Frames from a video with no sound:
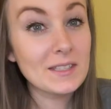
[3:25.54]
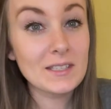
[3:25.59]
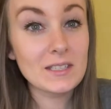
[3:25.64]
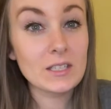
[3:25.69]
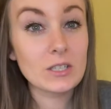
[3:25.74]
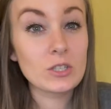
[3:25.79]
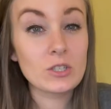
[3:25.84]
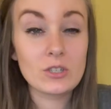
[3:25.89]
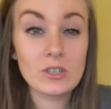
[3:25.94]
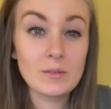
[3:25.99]
is
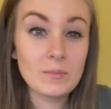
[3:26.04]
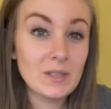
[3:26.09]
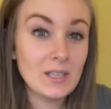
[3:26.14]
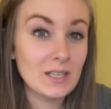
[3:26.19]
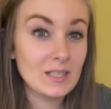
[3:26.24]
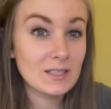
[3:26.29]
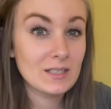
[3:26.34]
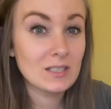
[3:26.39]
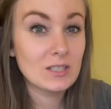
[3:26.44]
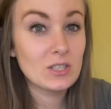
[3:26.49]

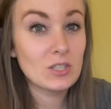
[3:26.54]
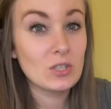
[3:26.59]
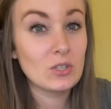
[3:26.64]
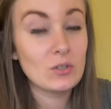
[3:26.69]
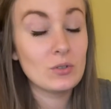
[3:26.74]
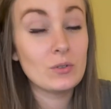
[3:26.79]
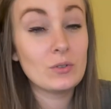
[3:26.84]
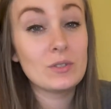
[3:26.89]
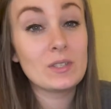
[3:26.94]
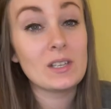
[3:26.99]
extremely easy to
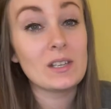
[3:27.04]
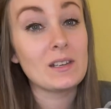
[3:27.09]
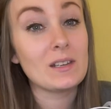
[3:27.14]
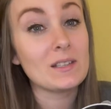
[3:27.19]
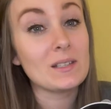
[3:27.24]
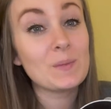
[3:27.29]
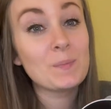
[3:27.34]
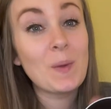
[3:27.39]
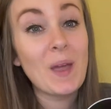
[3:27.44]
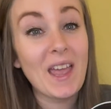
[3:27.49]
use. It
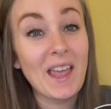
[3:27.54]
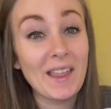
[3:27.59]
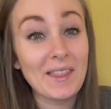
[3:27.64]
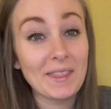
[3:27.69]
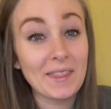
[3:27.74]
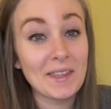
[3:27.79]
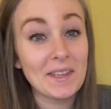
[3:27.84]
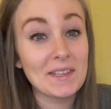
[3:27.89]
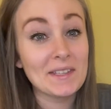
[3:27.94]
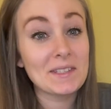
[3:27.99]
is
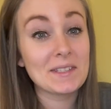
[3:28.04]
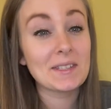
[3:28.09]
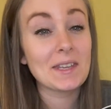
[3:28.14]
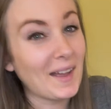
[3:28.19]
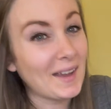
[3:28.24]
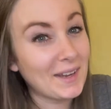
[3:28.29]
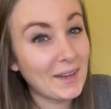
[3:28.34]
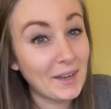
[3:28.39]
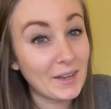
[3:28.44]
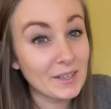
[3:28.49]
painless.
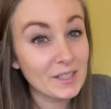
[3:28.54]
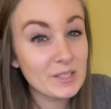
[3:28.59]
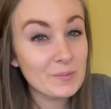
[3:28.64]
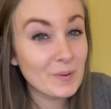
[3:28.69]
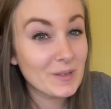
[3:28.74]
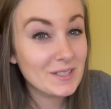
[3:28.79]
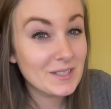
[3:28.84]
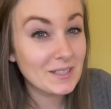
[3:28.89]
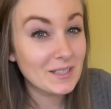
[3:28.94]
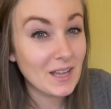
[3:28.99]
I can't
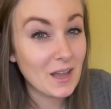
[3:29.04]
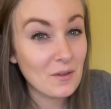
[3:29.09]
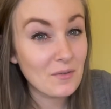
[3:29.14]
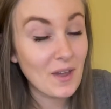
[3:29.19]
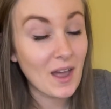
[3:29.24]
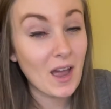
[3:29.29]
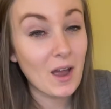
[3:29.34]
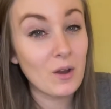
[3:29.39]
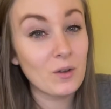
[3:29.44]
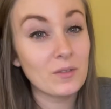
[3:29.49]
express
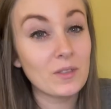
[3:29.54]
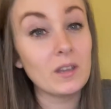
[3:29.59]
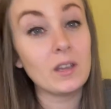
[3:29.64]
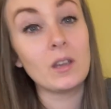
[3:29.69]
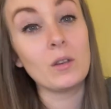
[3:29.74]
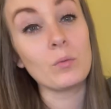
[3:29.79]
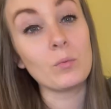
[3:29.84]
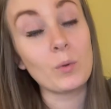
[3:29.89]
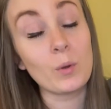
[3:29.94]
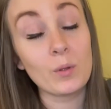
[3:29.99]
enough how
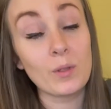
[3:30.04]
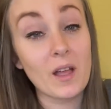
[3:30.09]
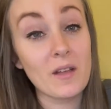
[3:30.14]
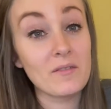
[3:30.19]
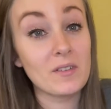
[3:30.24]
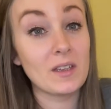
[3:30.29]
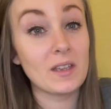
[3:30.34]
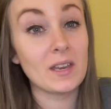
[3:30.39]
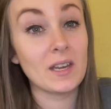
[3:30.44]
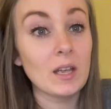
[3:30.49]
the row
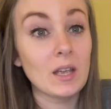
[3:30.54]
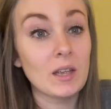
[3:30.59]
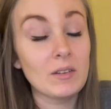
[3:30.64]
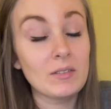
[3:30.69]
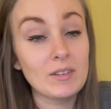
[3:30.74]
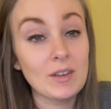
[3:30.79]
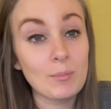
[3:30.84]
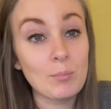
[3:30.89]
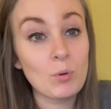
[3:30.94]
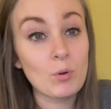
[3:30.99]
11
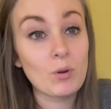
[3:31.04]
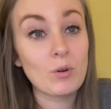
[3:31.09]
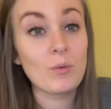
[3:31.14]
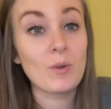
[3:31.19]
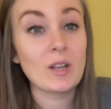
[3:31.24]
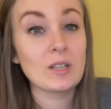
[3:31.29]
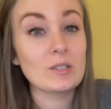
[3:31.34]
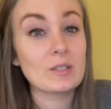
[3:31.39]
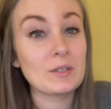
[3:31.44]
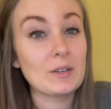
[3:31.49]
nipple
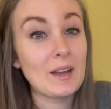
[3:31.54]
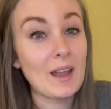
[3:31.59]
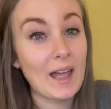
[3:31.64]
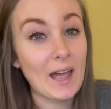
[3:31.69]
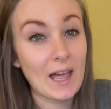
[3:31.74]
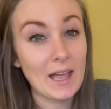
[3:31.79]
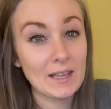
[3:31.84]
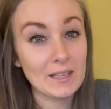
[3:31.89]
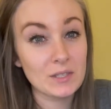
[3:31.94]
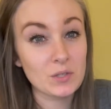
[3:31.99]
corrector
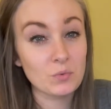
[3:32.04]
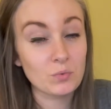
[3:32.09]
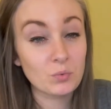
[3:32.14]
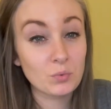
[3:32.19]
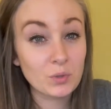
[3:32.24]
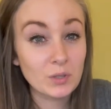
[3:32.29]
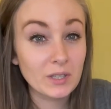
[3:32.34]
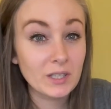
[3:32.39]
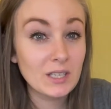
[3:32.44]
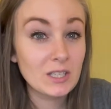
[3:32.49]
has
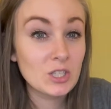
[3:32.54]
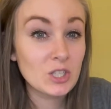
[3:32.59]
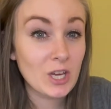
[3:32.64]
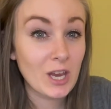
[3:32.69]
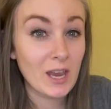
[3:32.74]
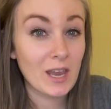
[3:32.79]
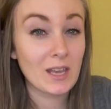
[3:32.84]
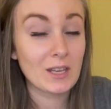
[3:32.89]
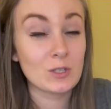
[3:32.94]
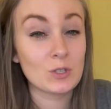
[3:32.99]
really
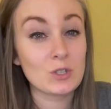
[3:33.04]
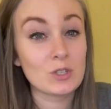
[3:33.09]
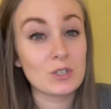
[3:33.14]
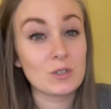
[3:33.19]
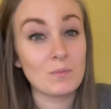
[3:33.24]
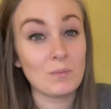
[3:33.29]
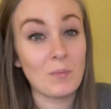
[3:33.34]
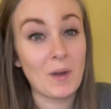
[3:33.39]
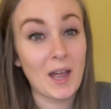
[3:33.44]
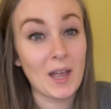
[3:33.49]

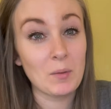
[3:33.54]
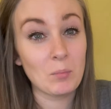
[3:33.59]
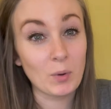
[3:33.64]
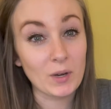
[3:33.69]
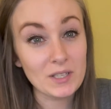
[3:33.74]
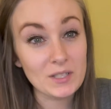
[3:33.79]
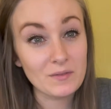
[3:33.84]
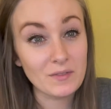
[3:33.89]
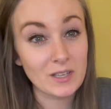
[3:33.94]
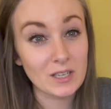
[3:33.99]
changed my
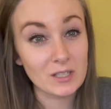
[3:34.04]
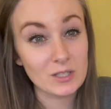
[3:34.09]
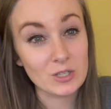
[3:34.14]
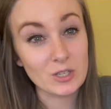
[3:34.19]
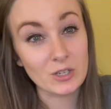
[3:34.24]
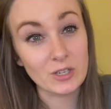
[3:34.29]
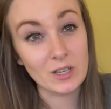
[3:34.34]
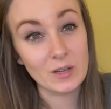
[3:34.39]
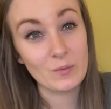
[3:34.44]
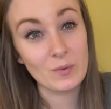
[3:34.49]
breastfeeding
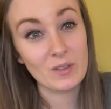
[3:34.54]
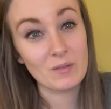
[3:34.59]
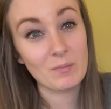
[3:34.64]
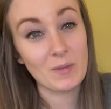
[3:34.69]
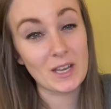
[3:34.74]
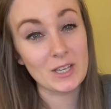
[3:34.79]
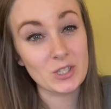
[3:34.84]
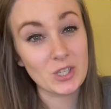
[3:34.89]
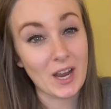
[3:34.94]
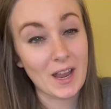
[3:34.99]
journey with
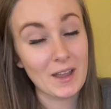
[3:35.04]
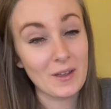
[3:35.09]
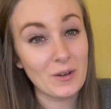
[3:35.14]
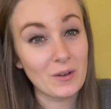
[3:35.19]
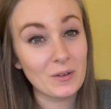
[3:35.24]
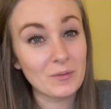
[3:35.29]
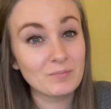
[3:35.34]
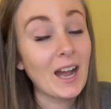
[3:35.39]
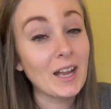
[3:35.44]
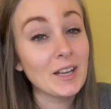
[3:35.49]
my
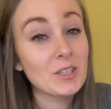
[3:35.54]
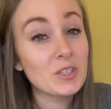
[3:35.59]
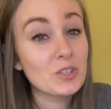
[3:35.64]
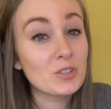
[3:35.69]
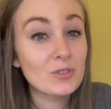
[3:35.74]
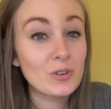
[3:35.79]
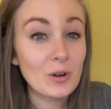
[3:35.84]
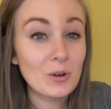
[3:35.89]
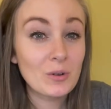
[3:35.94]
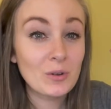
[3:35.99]
child. I
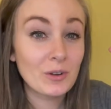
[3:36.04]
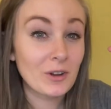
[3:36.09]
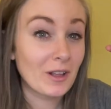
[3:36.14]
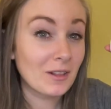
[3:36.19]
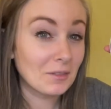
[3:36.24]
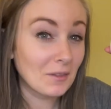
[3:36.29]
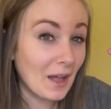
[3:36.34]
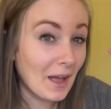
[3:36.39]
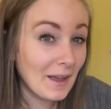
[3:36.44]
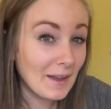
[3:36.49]
struggled
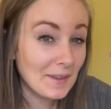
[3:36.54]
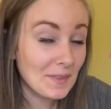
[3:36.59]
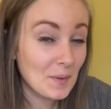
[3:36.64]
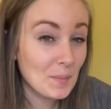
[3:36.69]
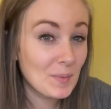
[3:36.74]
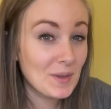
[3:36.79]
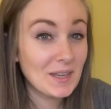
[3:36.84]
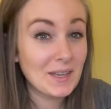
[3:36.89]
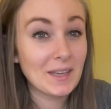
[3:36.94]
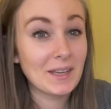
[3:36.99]
a lot in
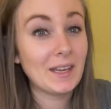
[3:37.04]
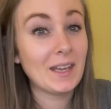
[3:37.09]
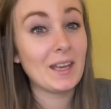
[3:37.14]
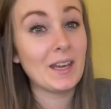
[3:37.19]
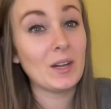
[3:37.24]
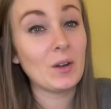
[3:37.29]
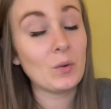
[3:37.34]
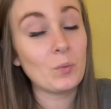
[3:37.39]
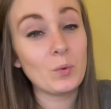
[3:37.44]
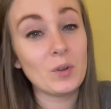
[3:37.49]
the
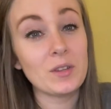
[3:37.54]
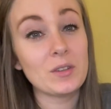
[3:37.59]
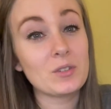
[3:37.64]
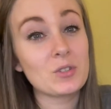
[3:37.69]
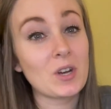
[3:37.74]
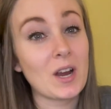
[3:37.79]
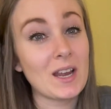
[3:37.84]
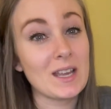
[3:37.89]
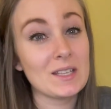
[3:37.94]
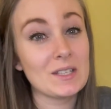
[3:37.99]
beginning with
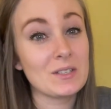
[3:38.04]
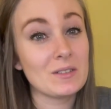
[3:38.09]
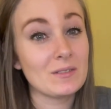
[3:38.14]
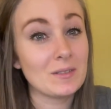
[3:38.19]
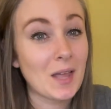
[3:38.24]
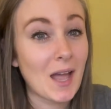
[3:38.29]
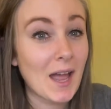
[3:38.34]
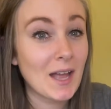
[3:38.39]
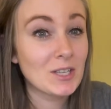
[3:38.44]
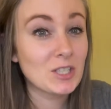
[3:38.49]
trying to
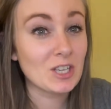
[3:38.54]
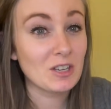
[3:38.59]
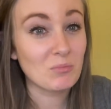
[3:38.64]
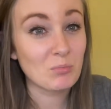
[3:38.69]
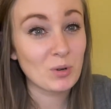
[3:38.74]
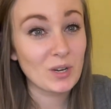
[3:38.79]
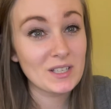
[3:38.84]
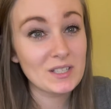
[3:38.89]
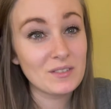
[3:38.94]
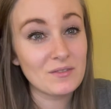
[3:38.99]
latch
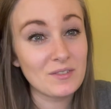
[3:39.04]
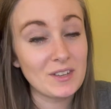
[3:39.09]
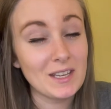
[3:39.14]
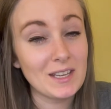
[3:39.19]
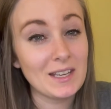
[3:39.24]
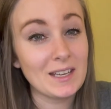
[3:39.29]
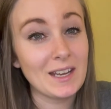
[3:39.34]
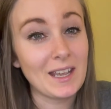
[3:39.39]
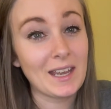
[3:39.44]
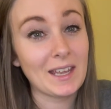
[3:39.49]
and
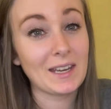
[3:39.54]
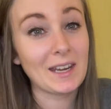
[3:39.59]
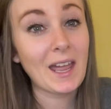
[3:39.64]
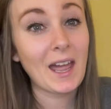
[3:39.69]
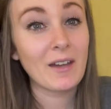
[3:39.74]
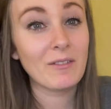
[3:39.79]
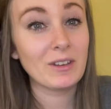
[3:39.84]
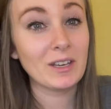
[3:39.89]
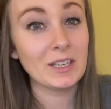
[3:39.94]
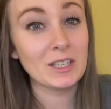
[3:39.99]
breastfeed and
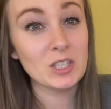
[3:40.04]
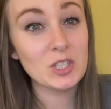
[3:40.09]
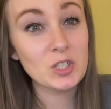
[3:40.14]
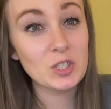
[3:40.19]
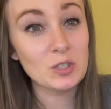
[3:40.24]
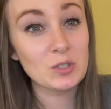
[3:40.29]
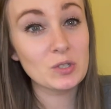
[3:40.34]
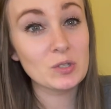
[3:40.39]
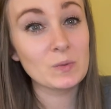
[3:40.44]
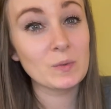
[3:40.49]
having
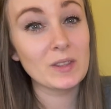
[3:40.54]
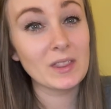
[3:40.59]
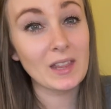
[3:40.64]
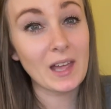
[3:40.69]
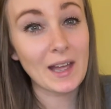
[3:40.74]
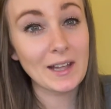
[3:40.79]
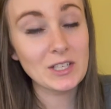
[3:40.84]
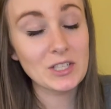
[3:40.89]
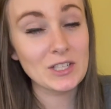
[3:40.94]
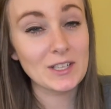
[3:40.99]
issues with
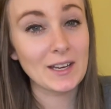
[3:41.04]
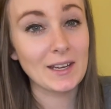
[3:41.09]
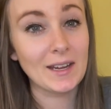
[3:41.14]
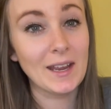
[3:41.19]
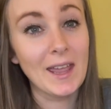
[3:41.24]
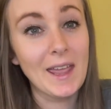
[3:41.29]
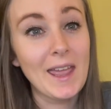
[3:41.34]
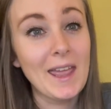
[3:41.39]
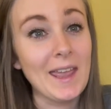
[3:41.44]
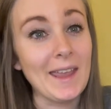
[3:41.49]

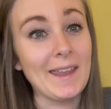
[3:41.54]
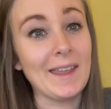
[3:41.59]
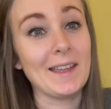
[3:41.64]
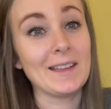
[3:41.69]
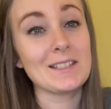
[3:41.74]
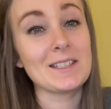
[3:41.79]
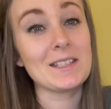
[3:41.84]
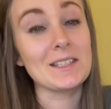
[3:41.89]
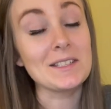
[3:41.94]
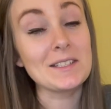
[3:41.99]
latching.
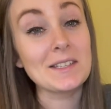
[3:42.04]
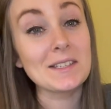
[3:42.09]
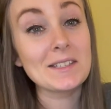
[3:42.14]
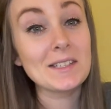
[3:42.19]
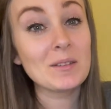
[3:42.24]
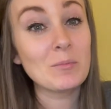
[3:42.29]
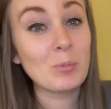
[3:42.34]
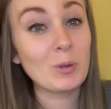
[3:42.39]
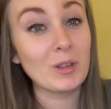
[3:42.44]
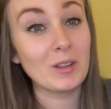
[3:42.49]
And this
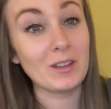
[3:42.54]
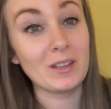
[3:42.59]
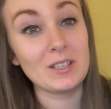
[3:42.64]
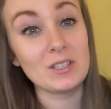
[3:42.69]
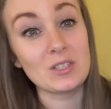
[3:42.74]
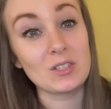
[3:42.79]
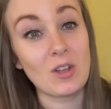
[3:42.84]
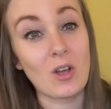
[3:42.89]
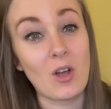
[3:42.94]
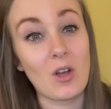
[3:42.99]
has
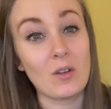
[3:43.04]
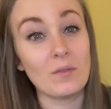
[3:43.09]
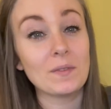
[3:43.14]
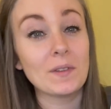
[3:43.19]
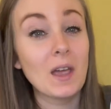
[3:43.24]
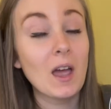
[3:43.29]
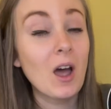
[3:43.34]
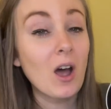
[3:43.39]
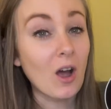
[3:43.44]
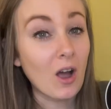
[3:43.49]
completely
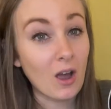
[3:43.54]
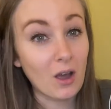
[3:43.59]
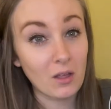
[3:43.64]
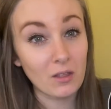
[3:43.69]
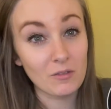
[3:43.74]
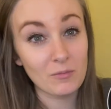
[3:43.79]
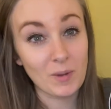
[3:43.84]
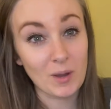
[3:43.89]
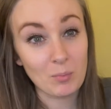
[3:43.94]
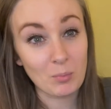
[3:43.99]
solved
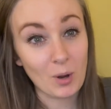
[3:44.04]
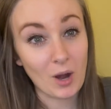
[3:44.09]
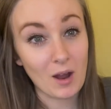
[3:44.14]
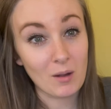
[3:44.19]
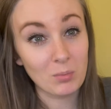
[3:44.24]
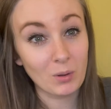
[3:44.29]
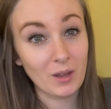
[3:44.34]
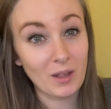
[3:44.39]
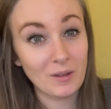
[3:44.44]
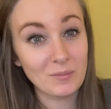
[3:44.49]
all of my
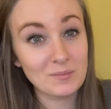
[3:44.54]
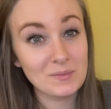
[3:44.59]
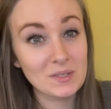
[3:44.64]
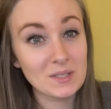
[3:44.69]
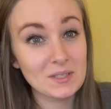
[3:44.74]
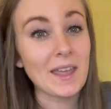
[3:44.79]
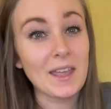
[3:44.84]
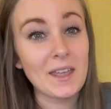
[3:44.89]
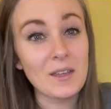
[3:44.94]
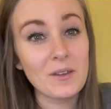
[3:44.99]

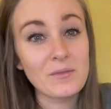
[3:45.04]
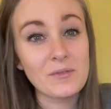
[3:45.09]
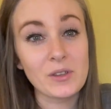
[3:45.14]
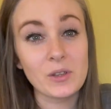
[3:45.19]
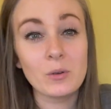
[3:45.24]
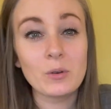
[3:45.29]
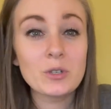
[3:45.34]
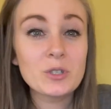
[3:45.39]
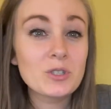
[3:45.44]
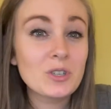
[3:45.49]
problems. If
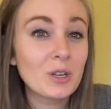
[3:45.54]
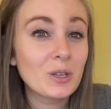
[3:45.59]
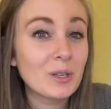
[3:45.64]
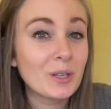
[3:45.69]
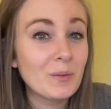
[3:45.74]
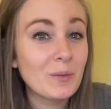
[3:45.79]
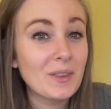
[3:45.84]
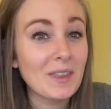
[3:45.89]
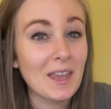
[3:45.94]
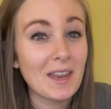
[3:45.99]
you're
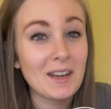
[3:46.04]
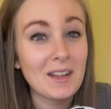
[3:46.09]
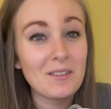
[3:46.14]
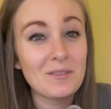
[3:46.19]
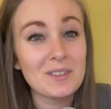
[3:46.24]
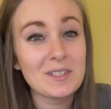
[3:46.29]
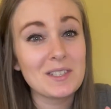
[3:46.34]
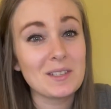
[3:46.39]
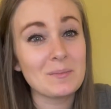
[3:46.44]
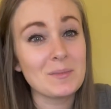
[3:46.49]
struggling with any
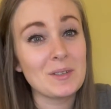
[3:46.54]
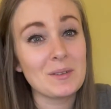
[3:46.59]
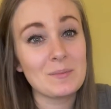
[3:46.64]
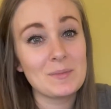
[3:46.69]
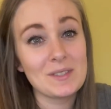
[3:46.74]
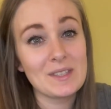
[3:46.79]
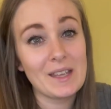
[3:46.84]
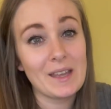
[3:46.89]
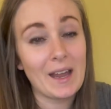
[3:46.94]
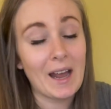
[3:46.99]
of the
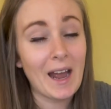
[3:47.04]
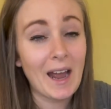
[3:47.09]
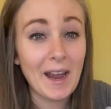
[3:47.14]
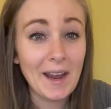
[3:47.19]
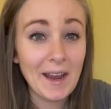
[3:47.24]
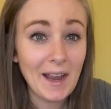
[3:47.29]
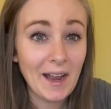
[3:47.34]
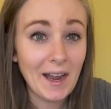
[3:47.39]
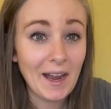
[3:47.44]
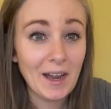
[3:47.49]
symptoms that
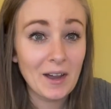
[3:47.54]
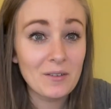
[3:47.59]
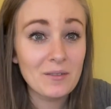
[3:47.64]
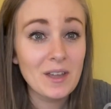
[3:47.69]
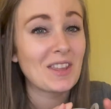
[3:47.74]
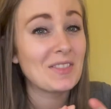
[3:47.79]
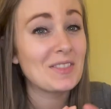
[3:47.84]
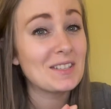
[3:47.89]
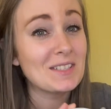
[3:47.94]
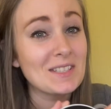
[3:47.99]
I
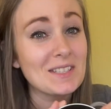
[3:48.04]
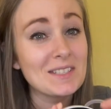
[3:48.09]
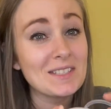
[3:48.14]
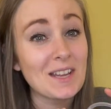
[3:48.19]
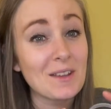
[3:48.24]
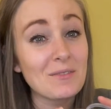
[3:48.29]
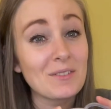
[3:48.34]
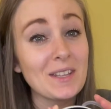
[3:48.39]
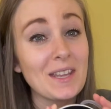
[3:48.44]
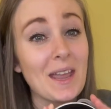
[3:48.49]
have, this is
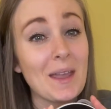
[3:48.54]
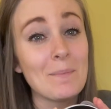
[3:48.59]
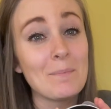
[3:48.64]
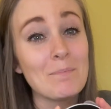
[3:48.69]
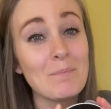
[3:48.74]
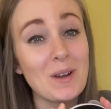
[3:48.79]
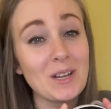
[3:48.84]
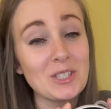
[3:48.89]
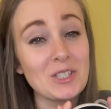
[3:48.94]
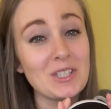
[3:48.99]
definitely a
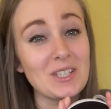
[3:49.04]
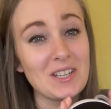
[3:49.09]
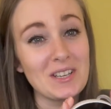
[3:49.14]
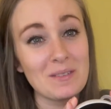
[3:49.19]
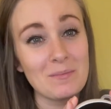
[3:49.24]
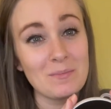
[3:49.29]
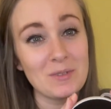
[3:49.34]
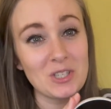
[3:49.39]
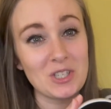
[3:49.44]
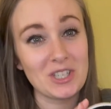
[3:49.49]
much
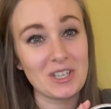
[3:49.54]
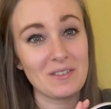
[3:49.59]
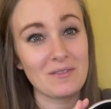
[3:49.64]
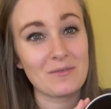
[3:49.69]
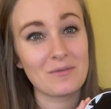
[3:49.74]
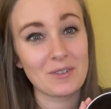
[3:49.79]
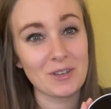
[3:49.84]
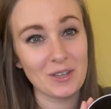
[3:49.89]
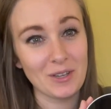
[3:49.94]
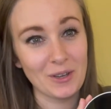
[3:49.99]
needed
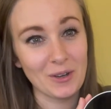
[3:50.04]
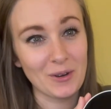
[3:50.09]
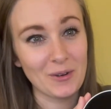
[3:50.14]
machine for you.